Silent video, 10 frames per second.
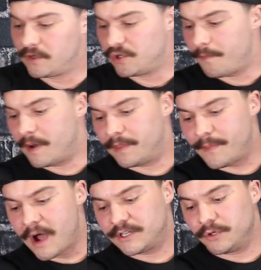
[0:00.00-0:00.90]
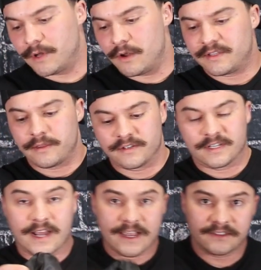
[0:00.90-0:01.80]
Once you open up the box, you'll notice that there's
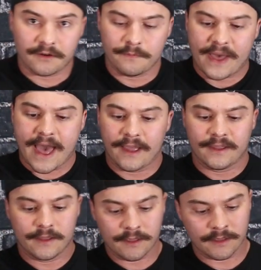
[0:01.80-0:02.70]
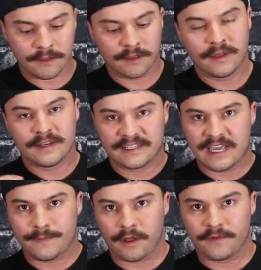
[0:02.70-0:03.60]
a nice little bag to
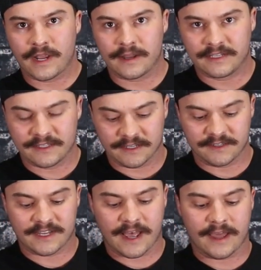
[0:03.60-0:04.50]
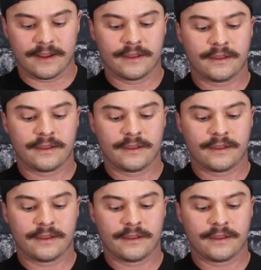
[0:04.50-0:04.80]
keep all of your contents inside.